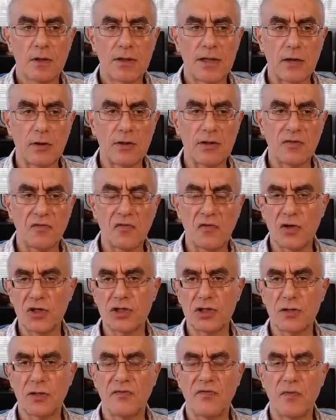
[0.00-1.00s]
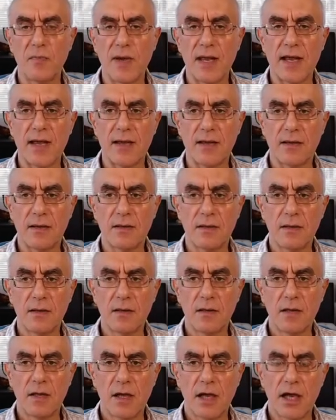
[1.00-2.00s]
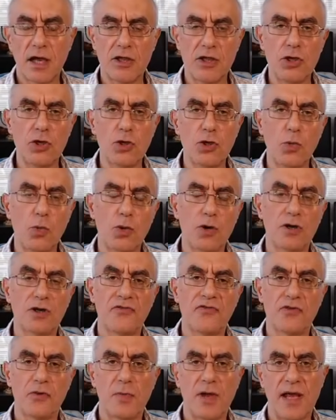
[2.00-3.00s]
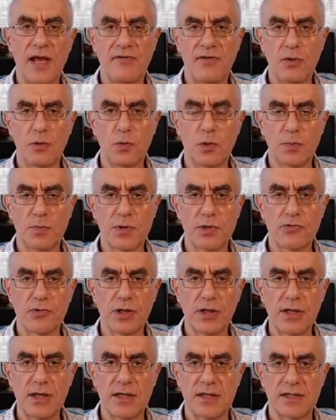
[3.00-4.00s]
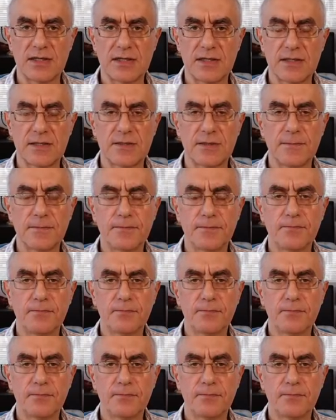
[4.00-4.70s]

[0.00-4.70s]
that on the 1st of May, a new word from heaven would be released.